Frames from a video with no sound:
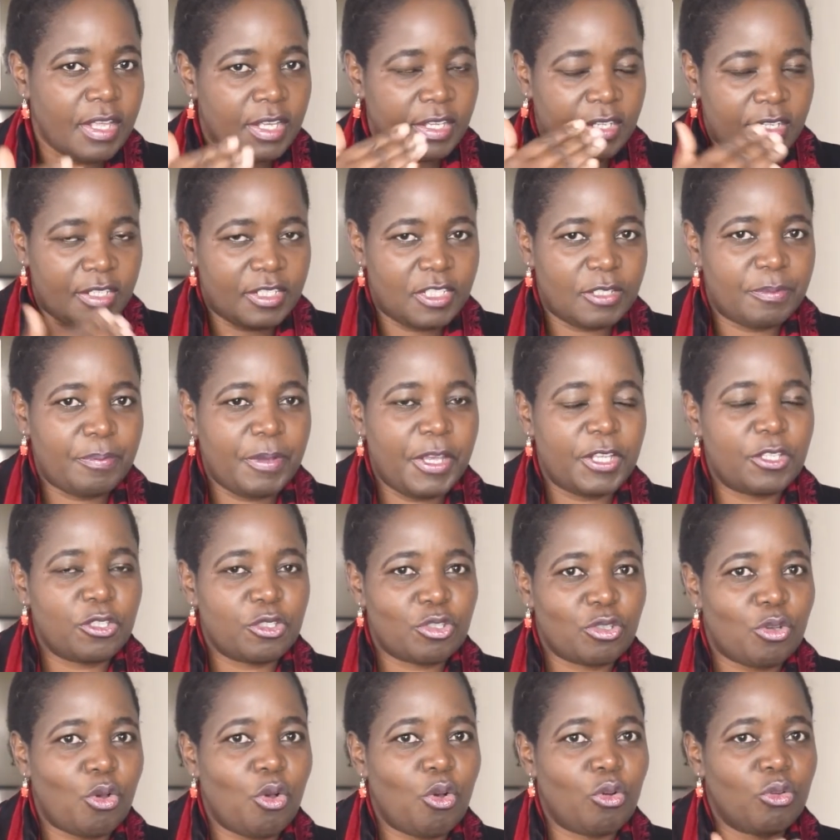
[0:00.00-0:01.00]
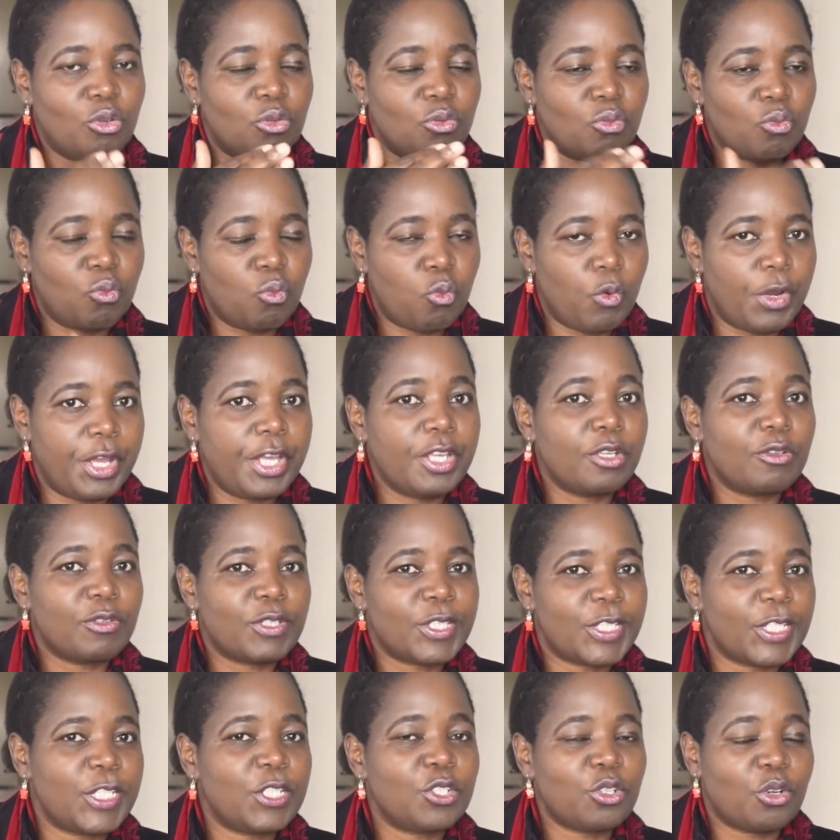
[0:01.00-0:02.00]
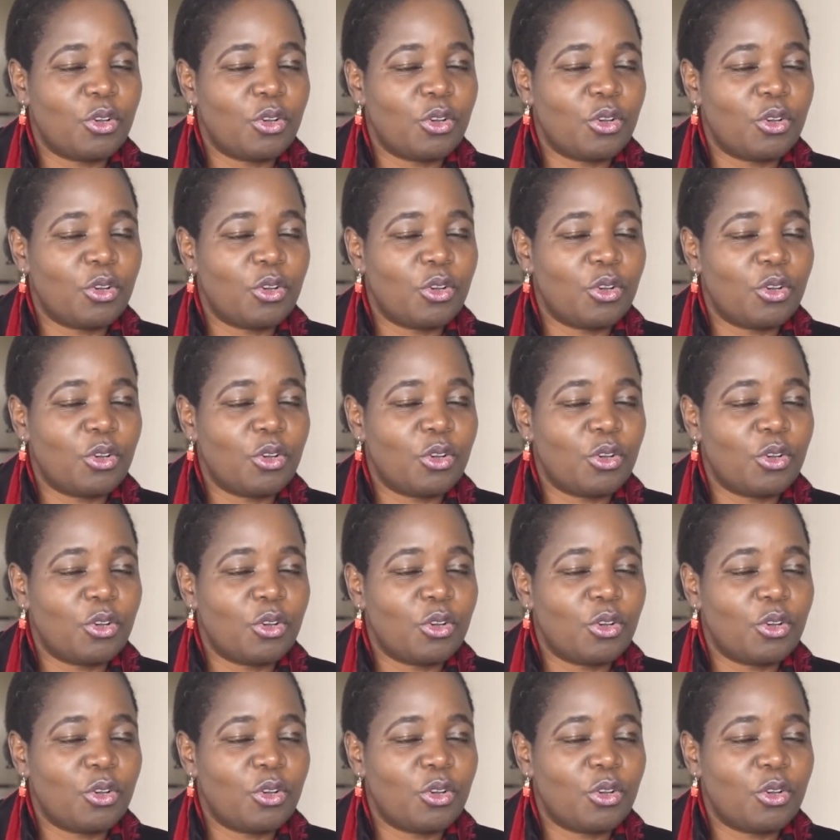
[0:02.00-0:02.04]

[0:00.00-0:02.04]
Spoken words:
It depends on where you sit